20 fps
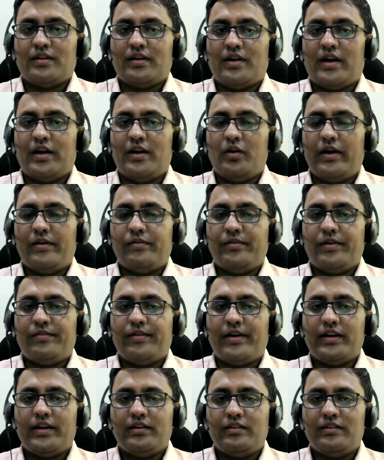Hello,
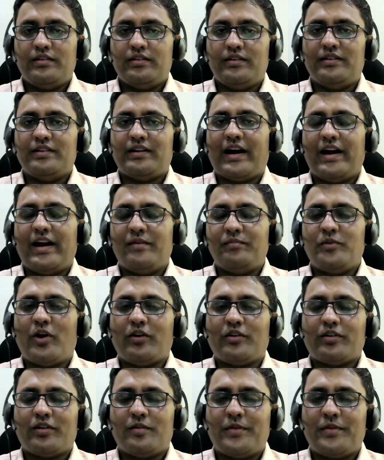everyone. I am
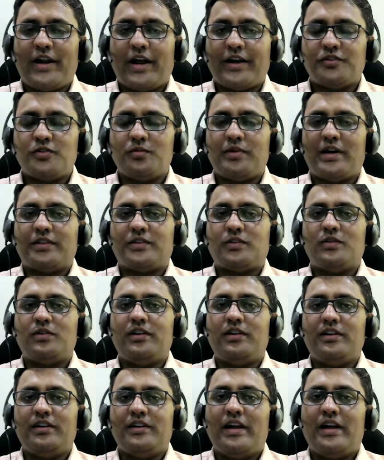Dr. Priyanshu Mathur.
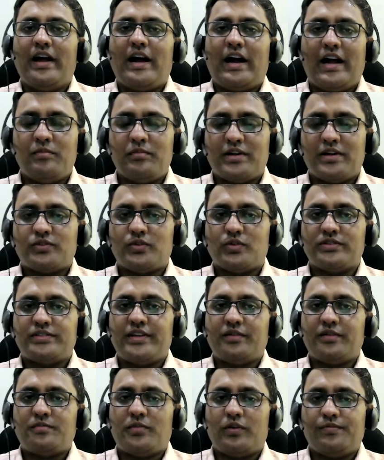I'm
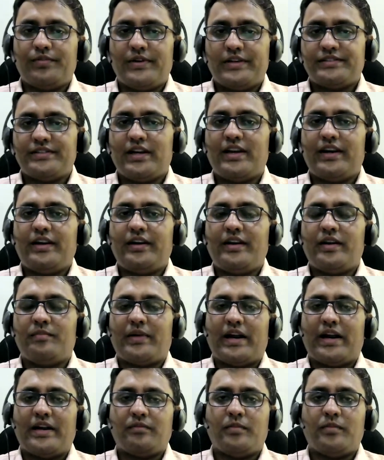Associate Professor in
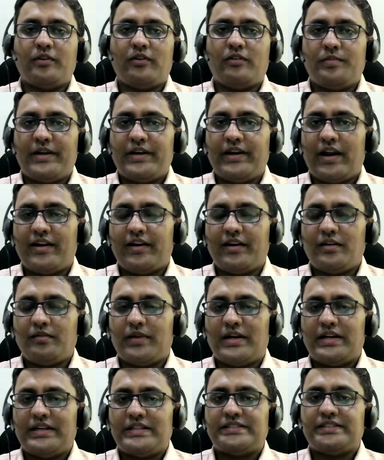Department of Pediatric
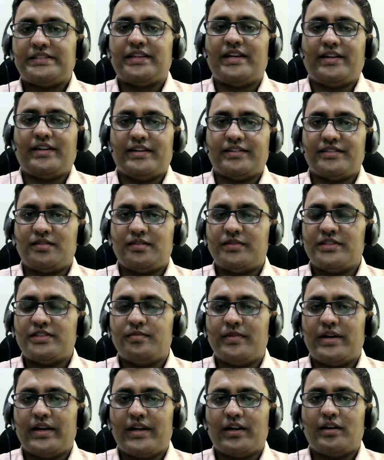Medicine at SMS
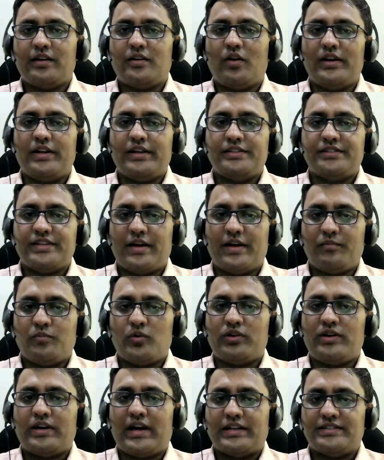Medical College, Jaipur,
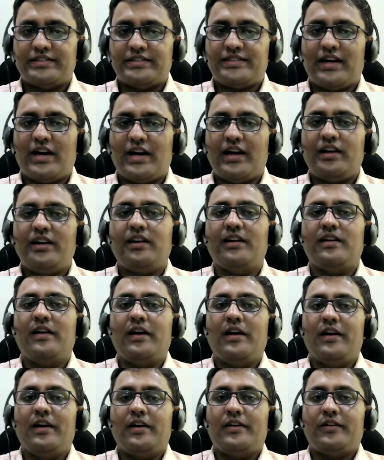Rajasthan.
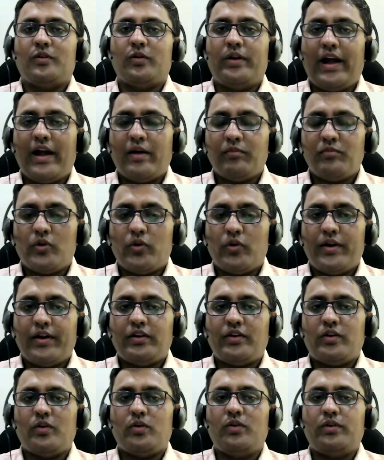Today, I'm going
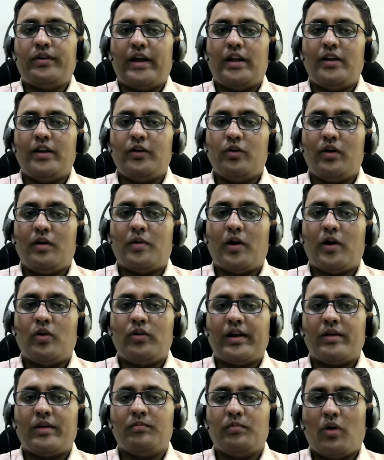to tell you about
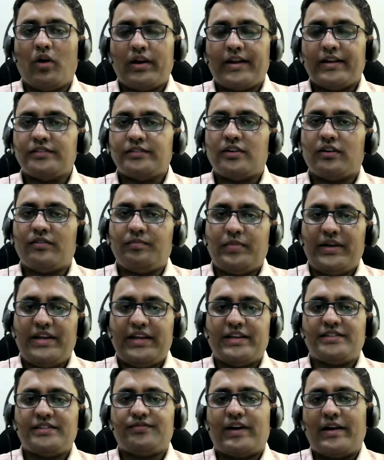importance of
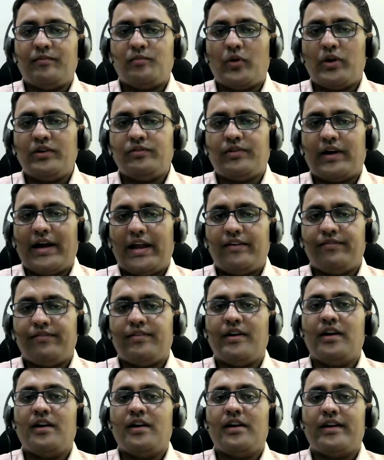pH 5.5
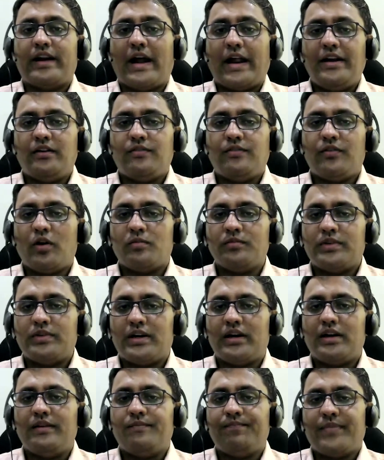right from
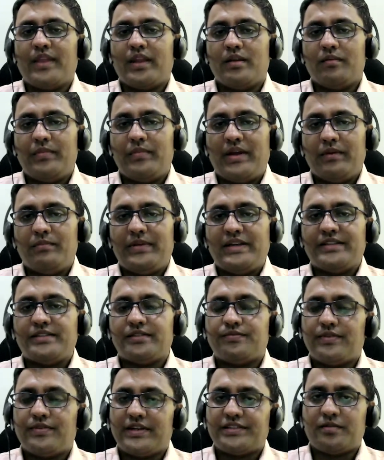the baby's
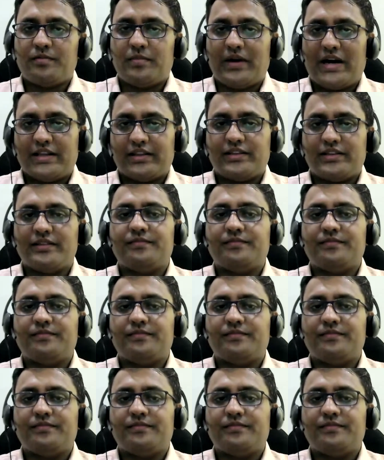first bath.